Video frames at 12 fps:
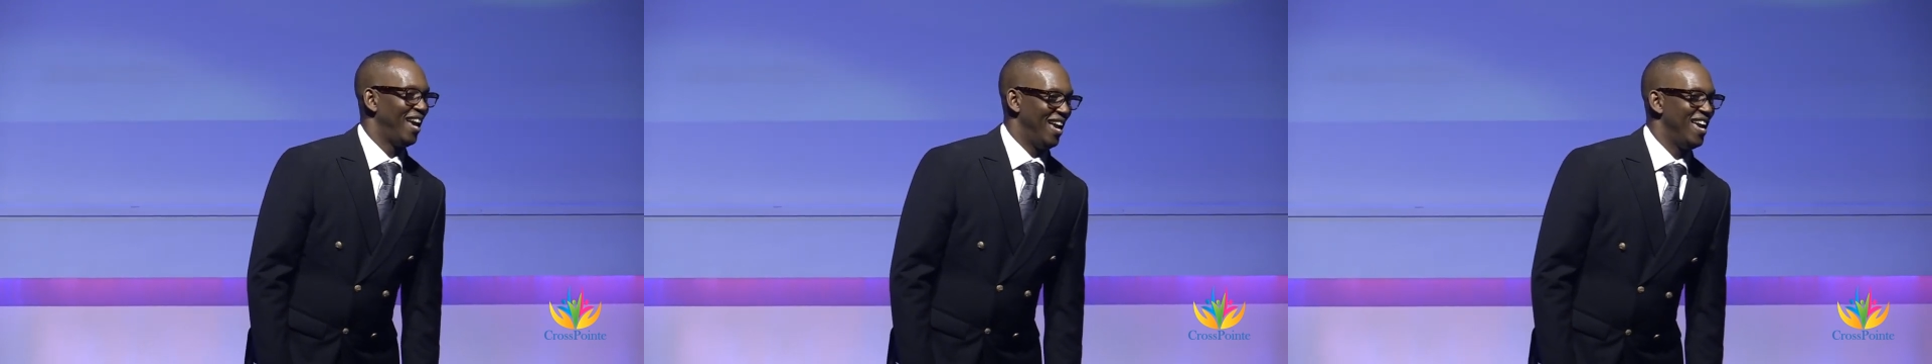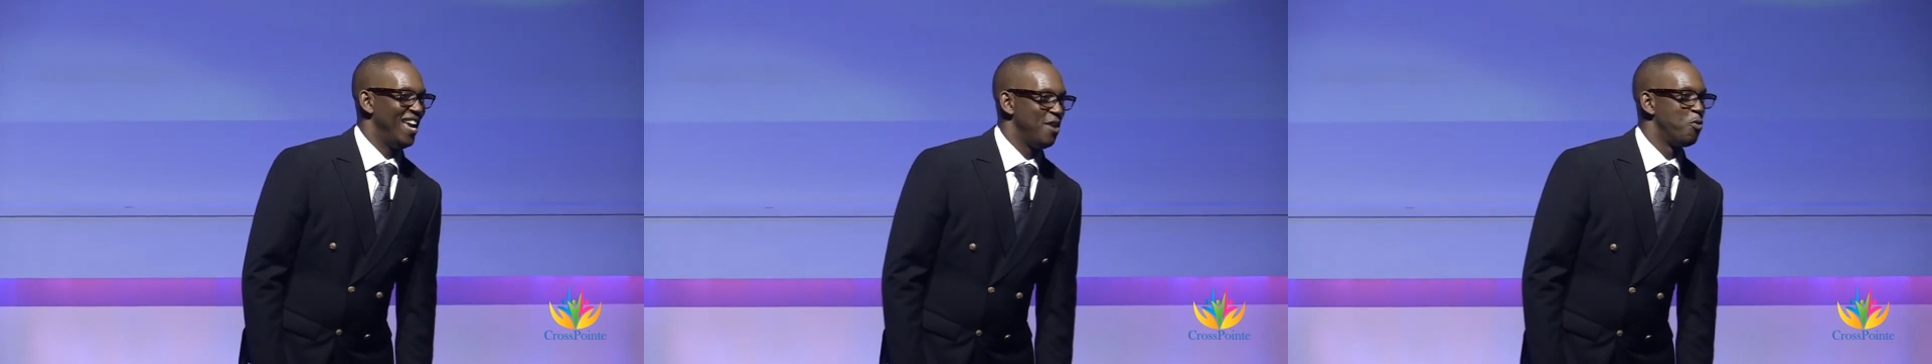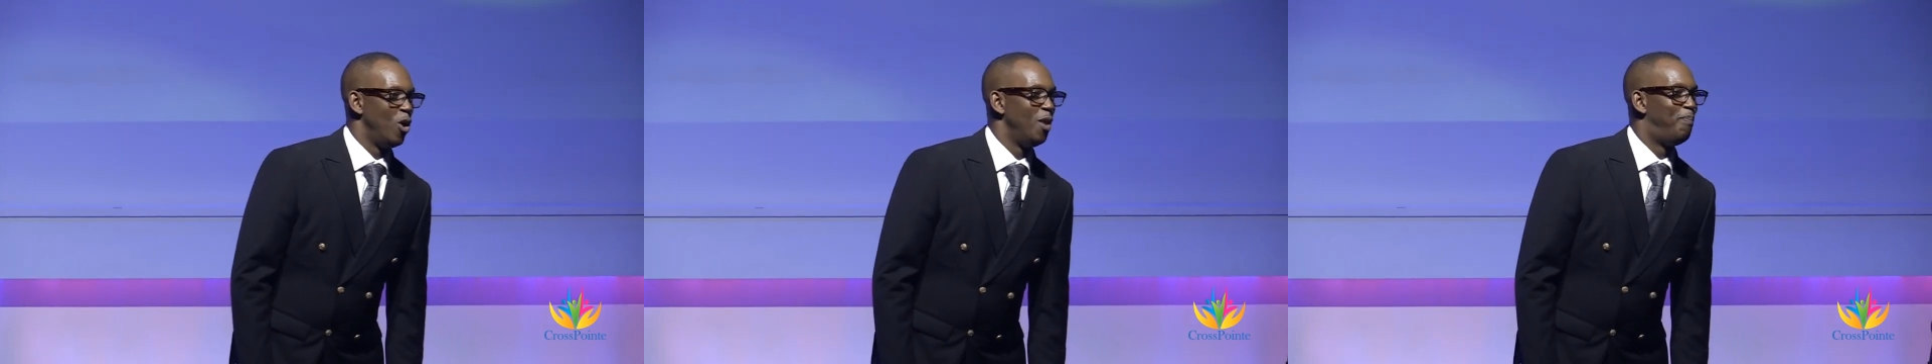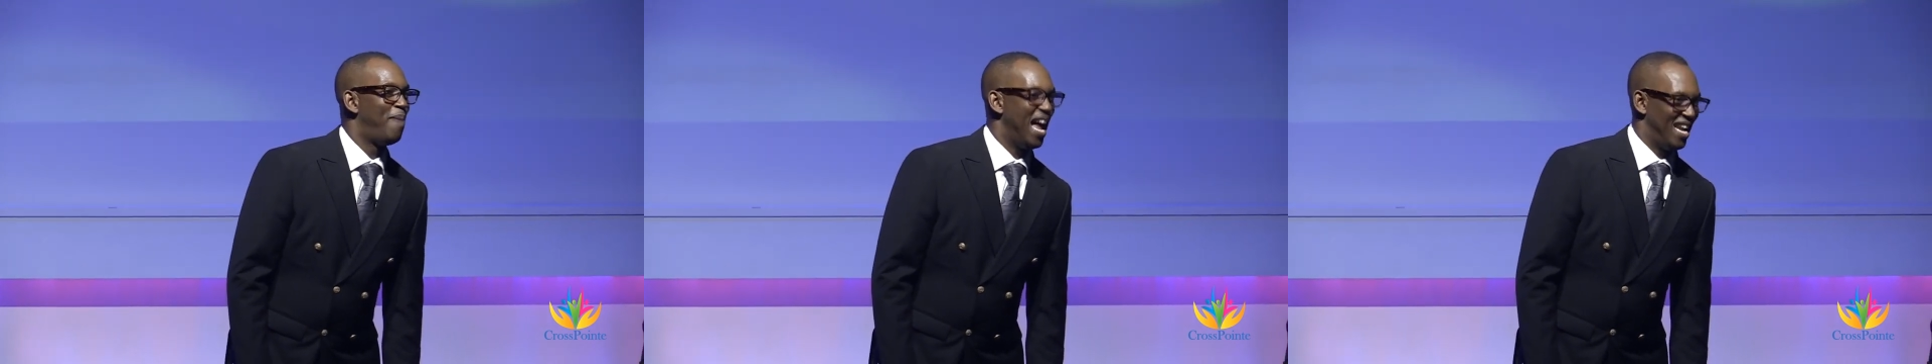He will
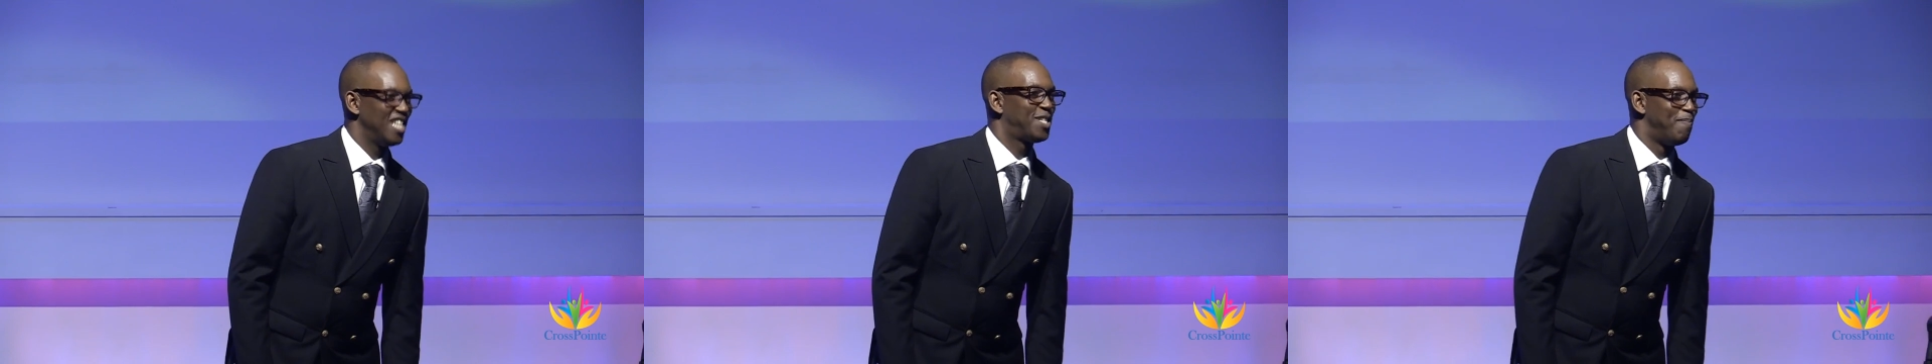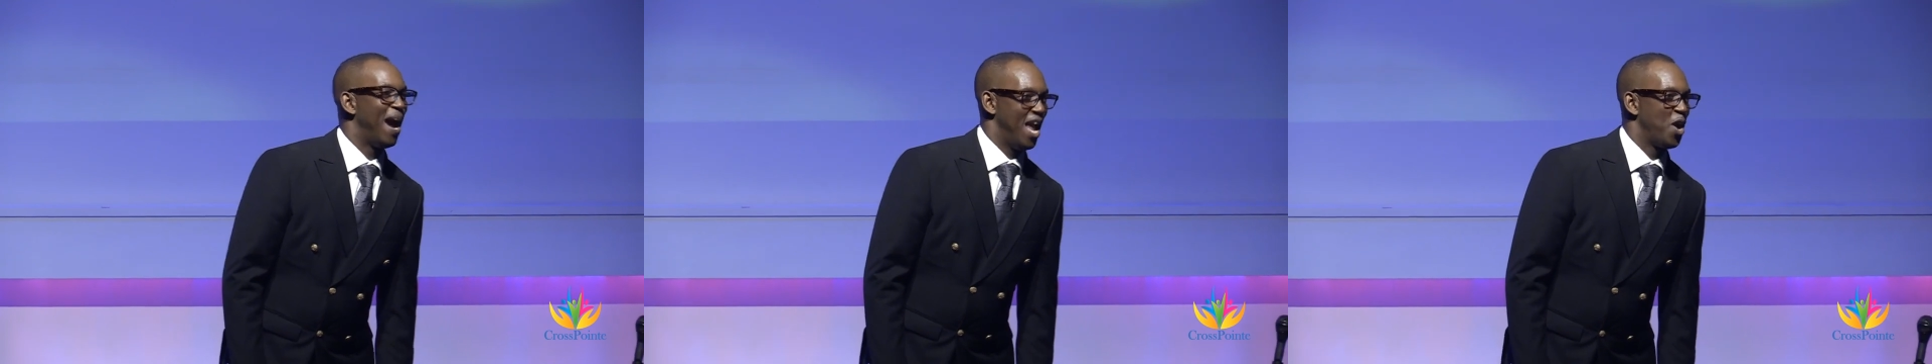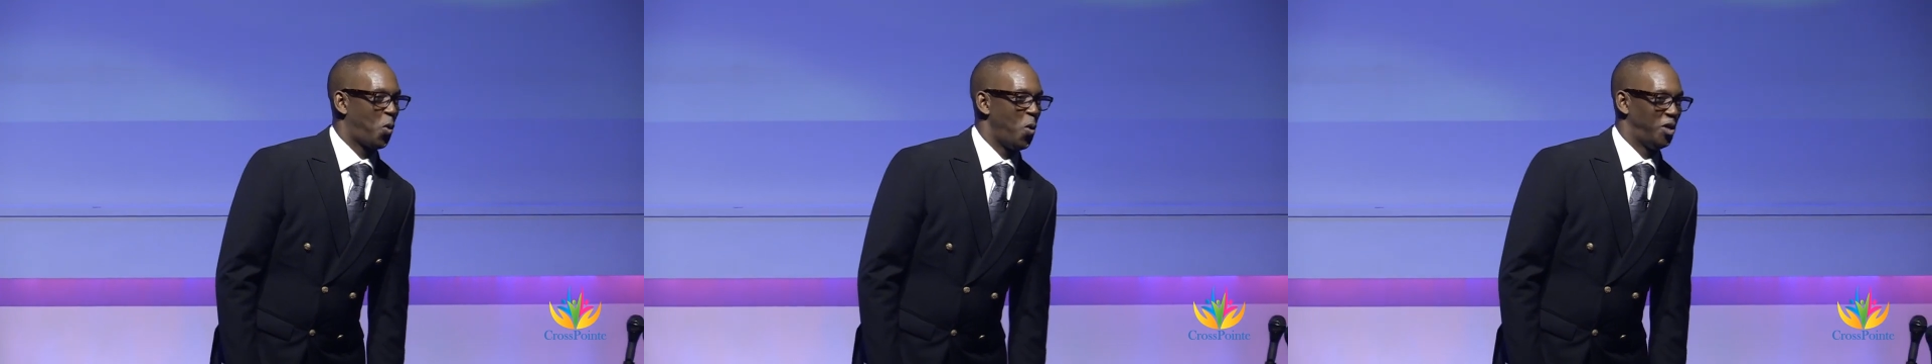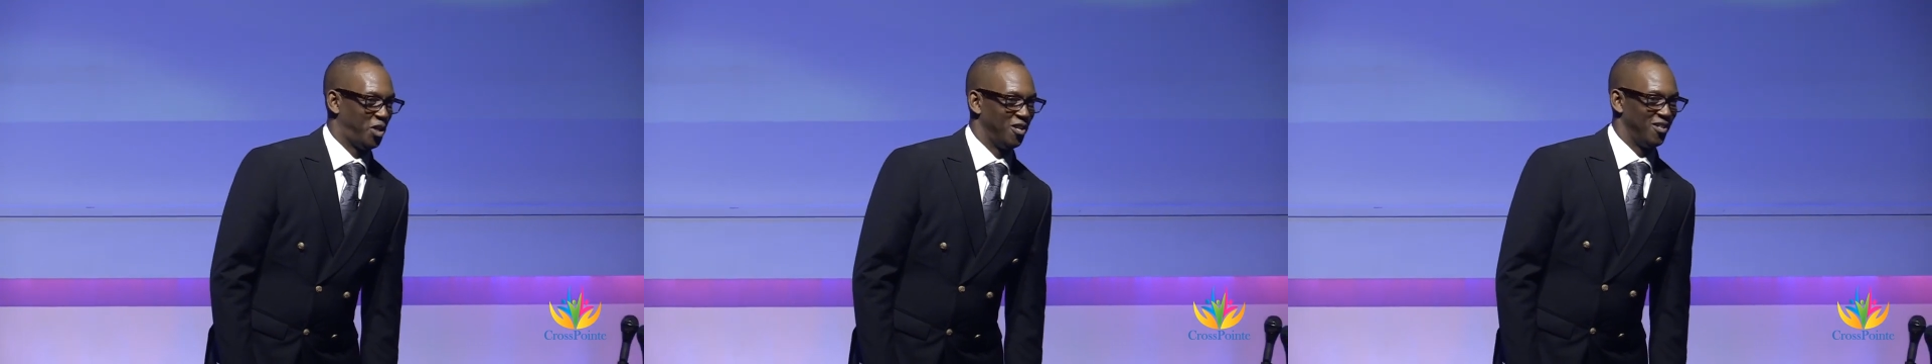balance my
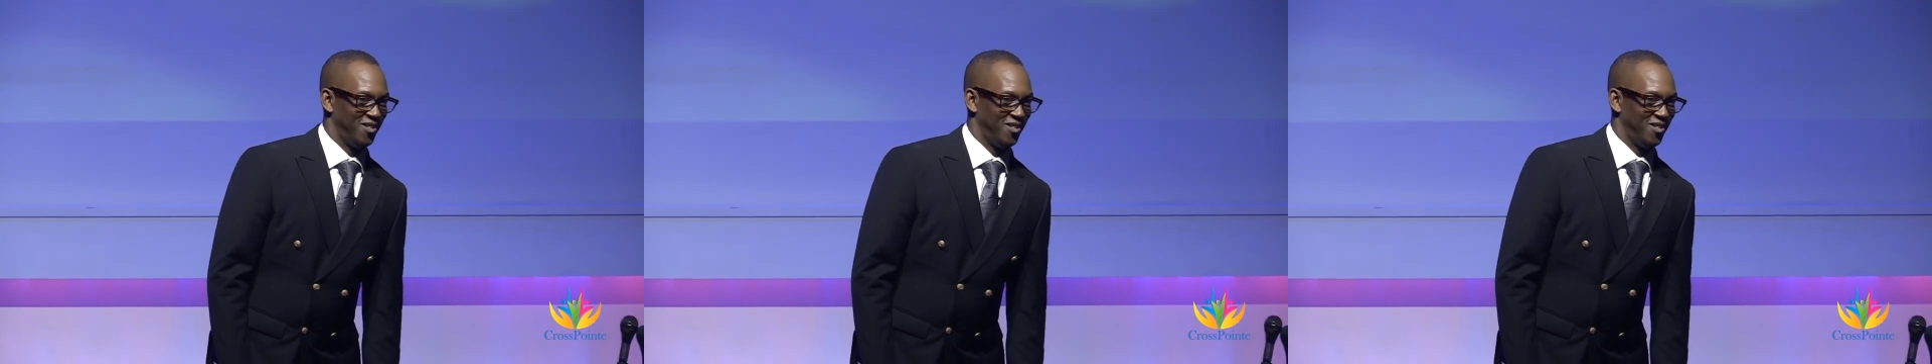equation.